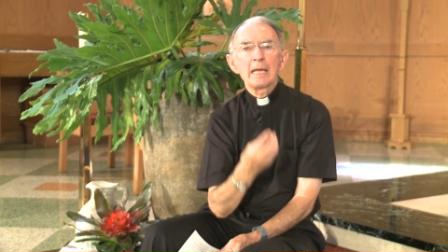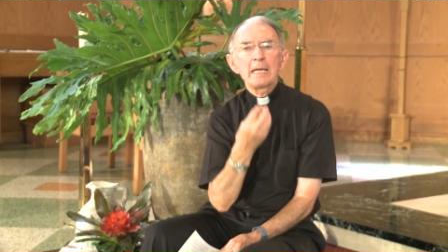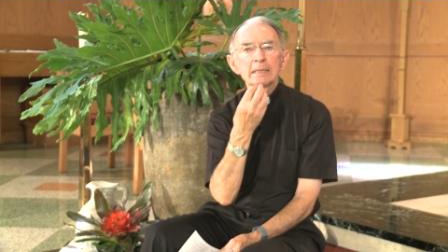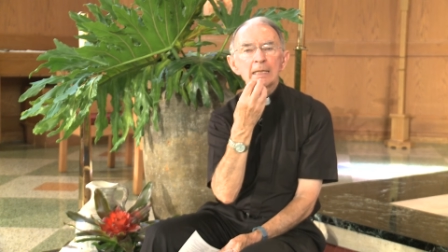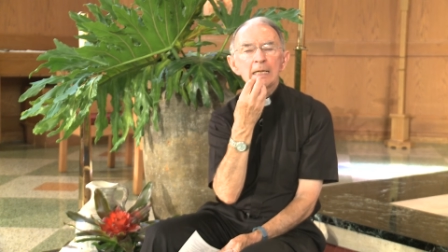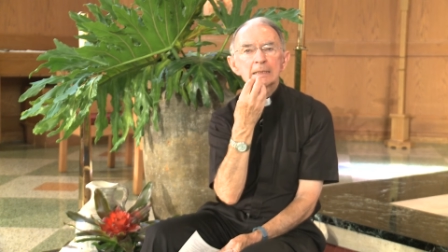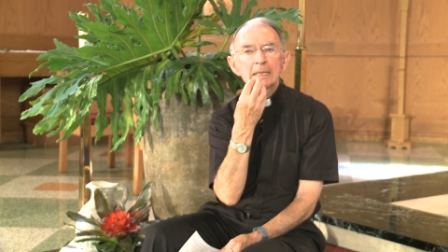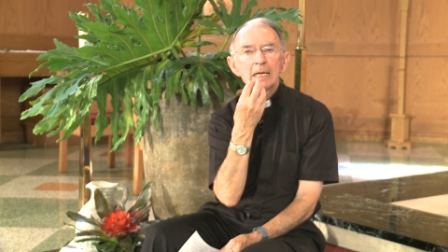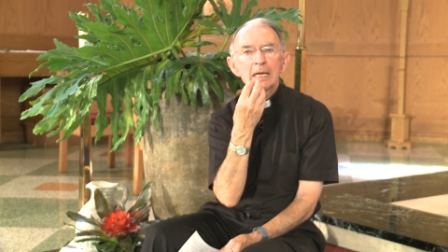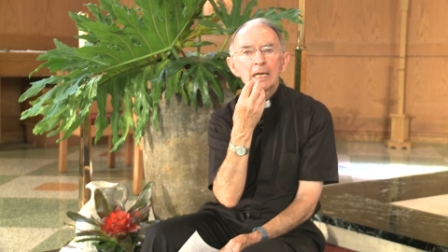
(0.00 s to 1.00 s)
It is
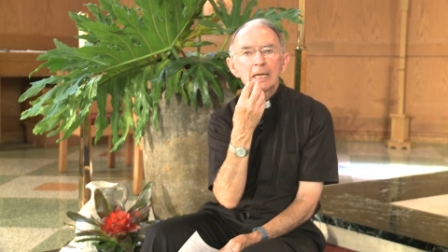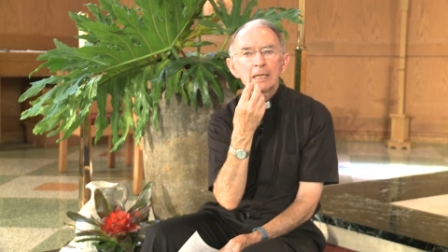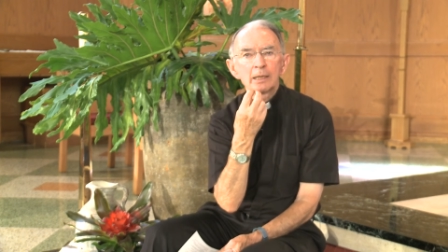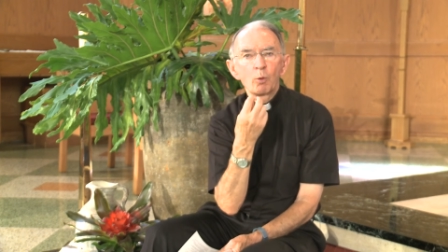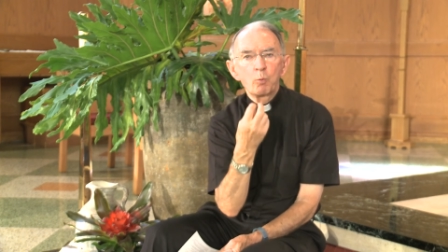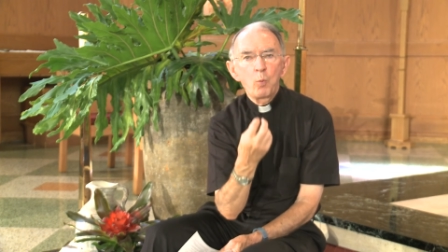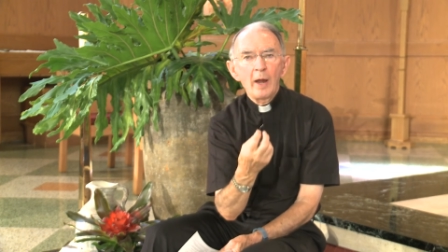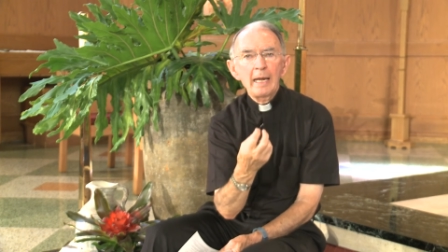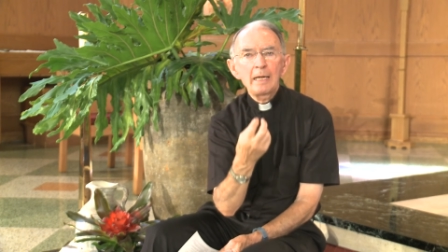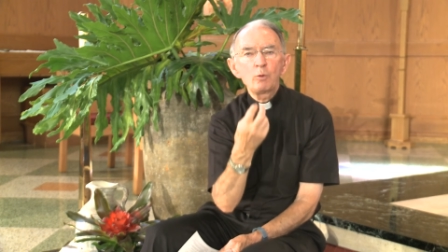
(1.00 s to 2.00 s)
the
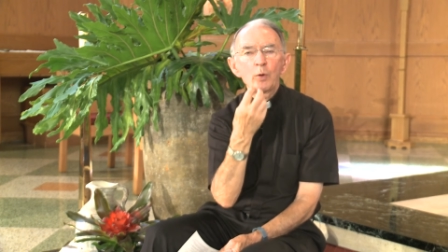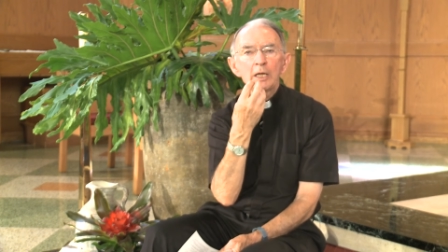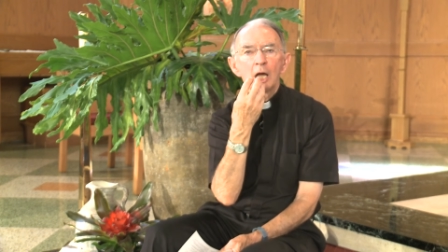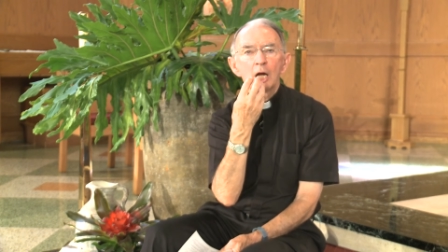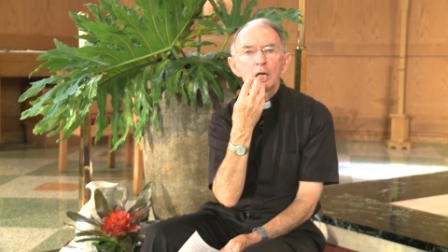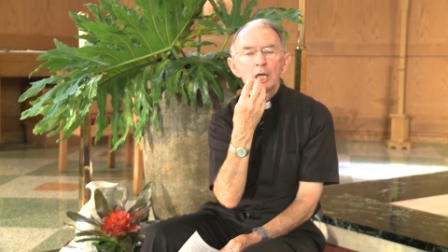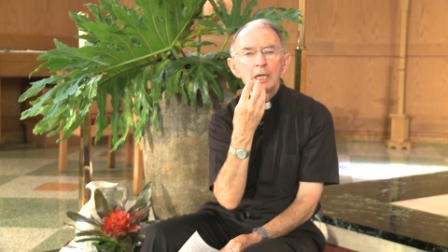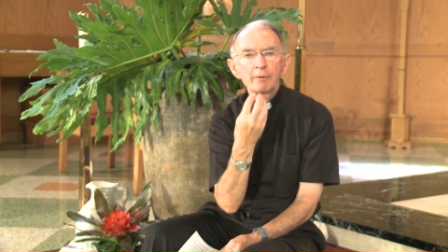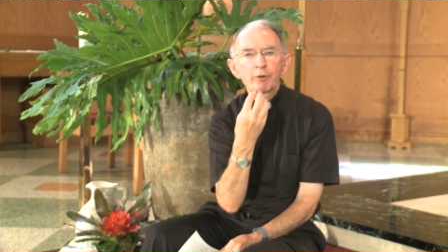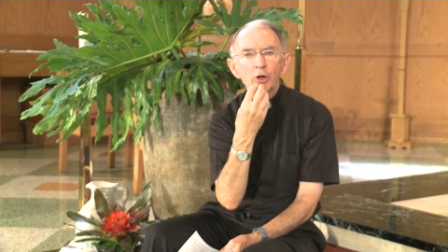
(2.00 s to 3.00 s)
way we
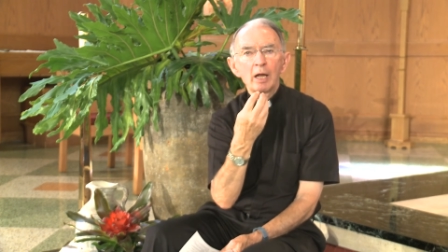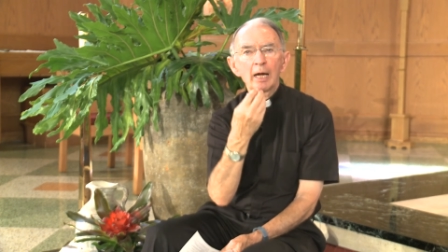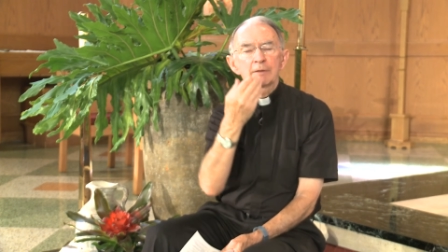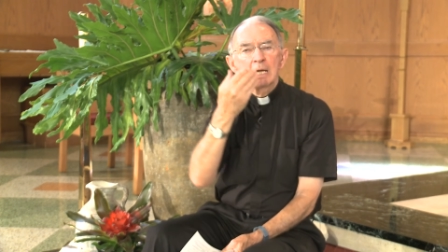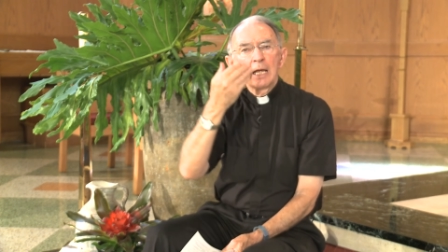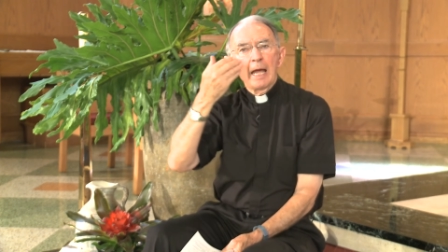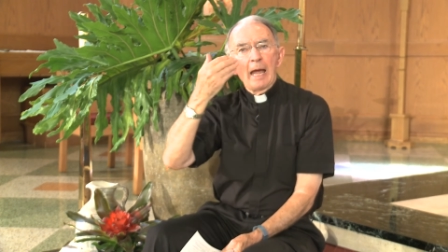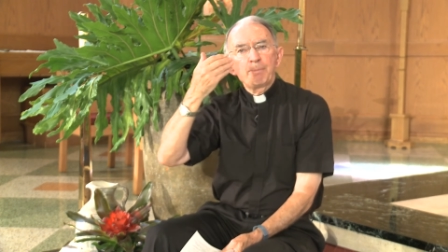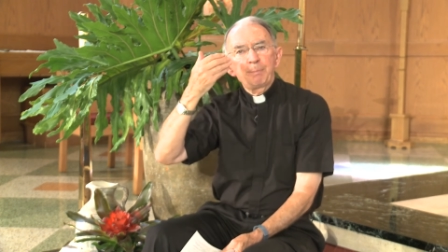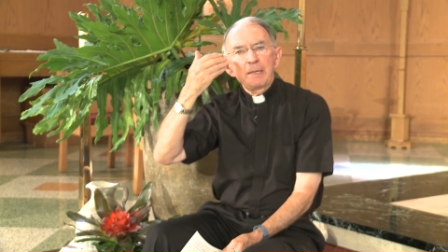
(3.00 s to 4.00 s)
live our lives,
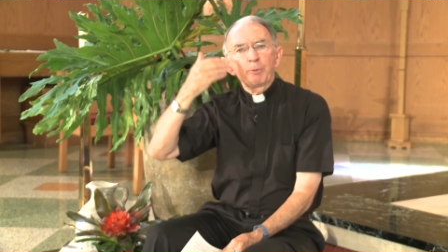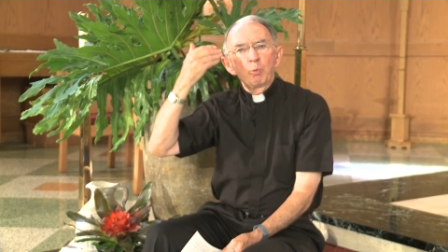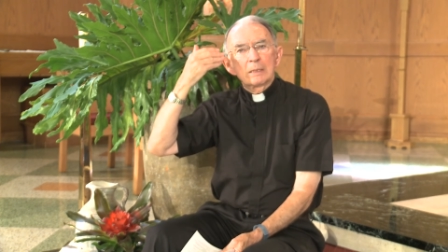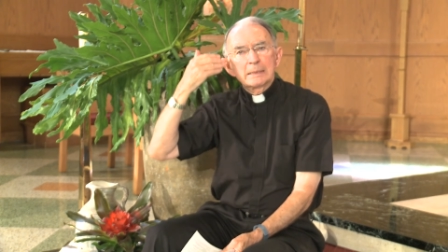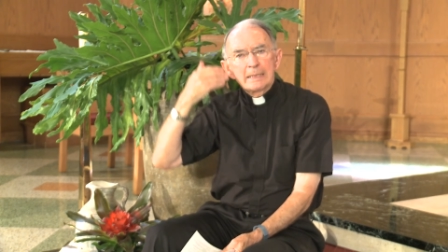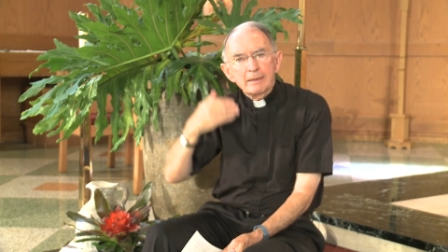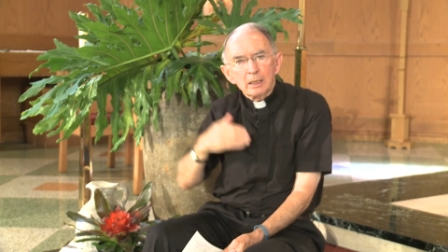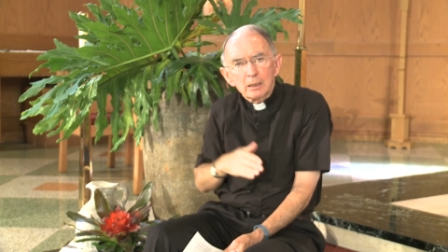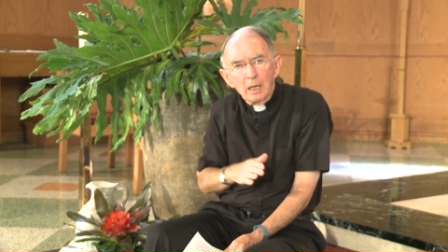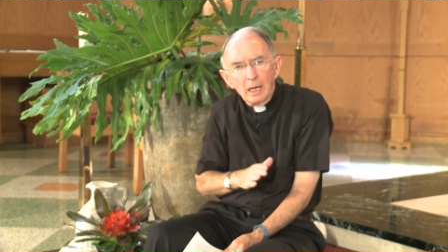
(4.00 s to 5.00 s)
and people will see the
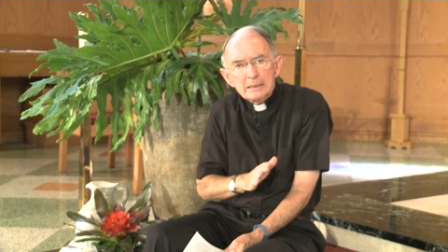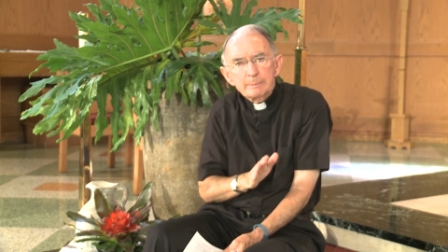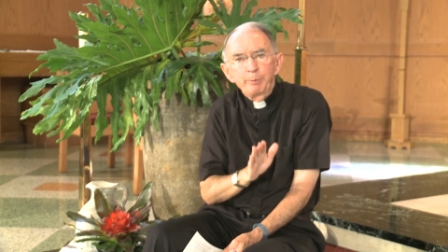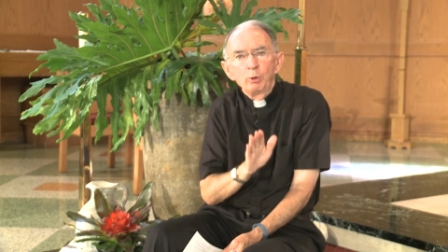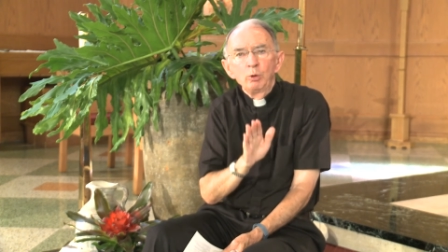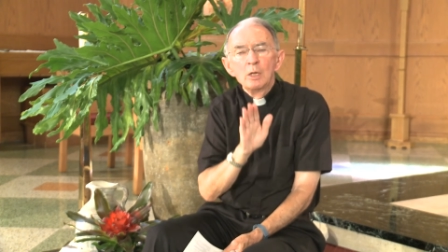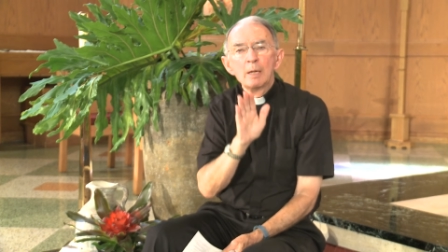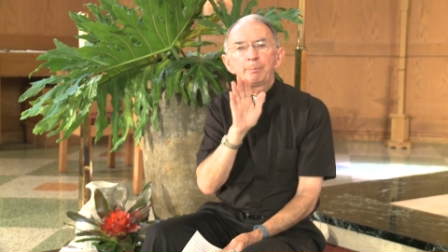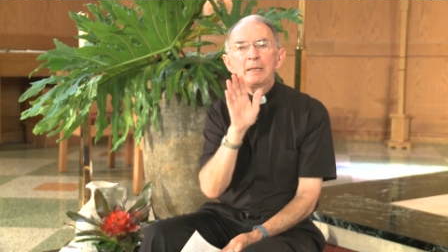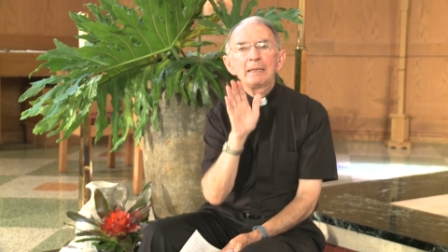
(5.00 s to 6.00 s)
gospel
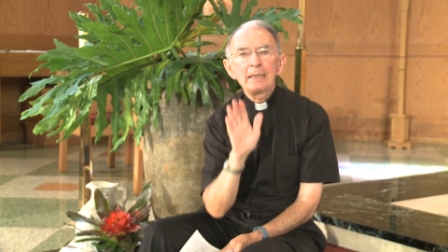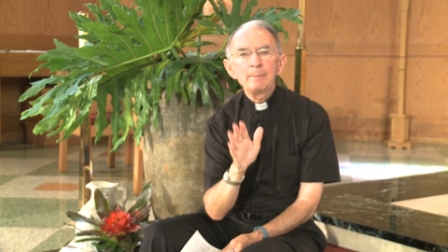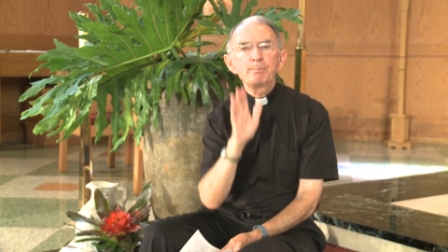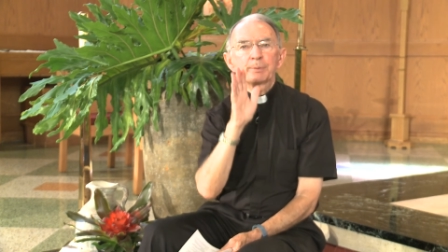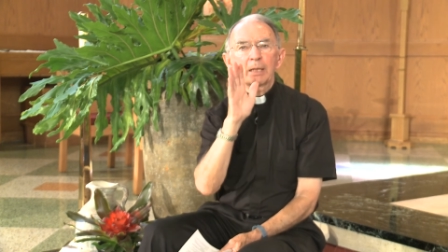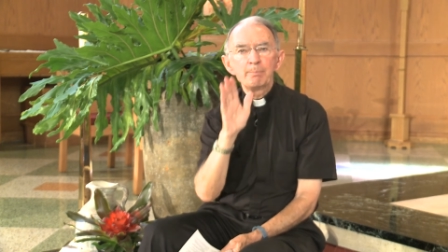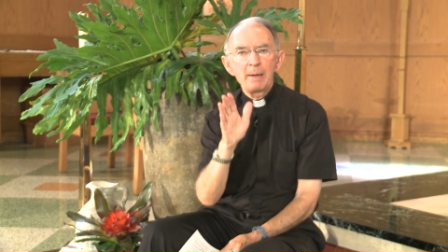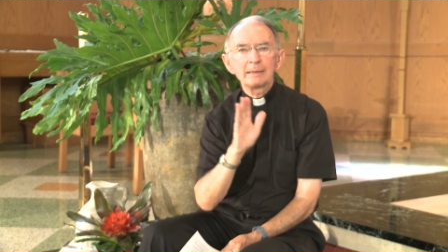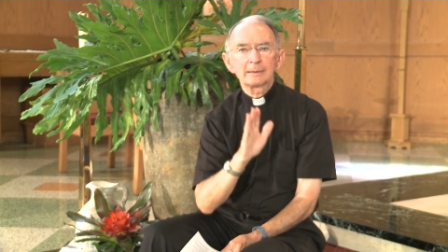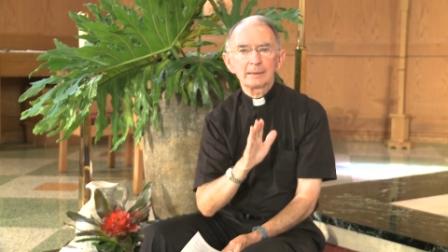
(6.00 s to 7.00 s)
being
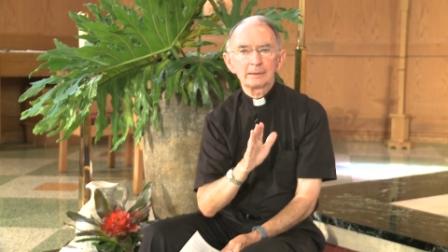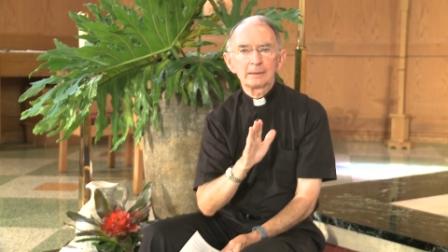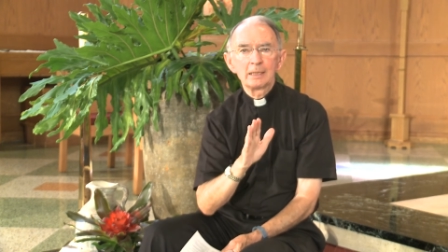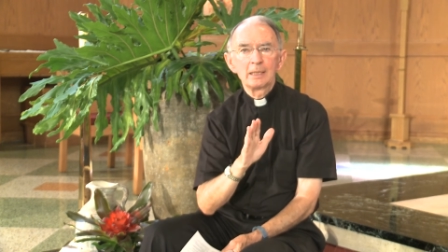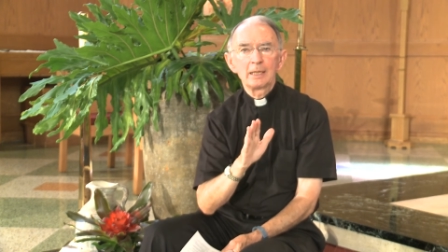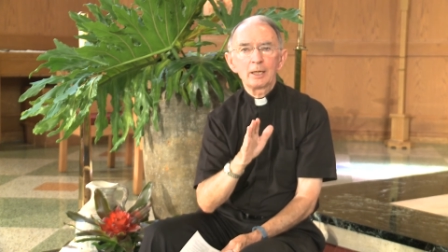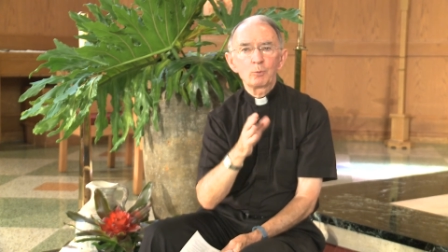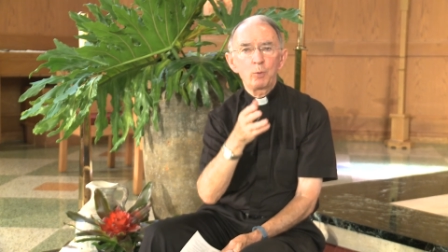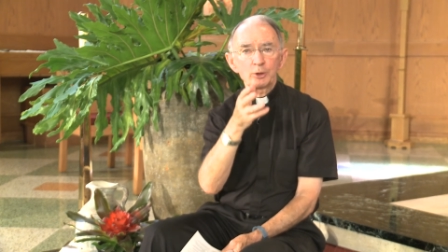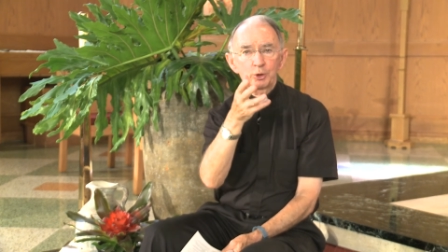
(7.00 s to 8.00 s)
implemented in
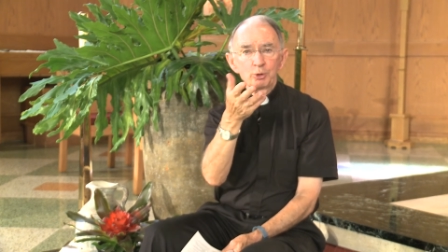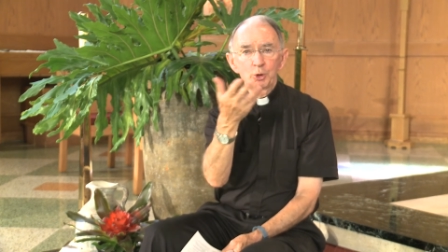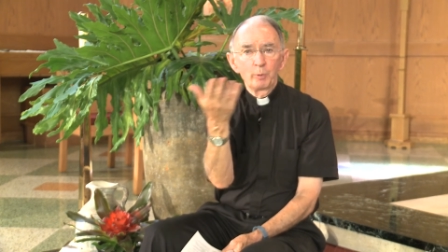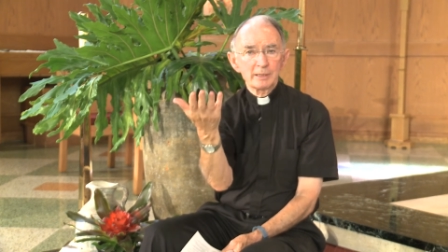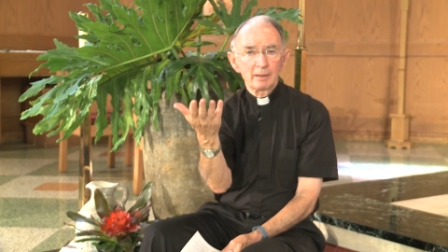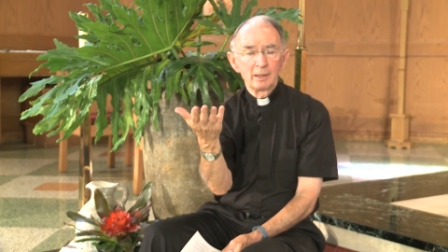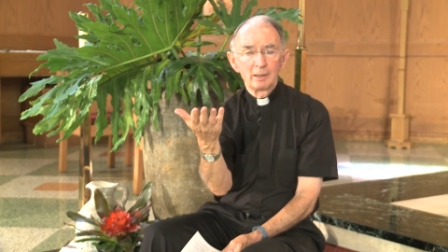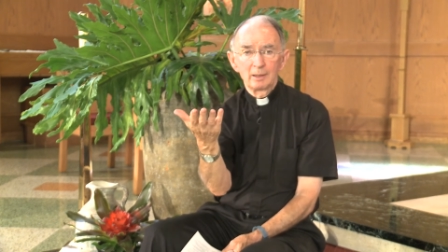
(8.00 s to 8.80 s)
what you do as a,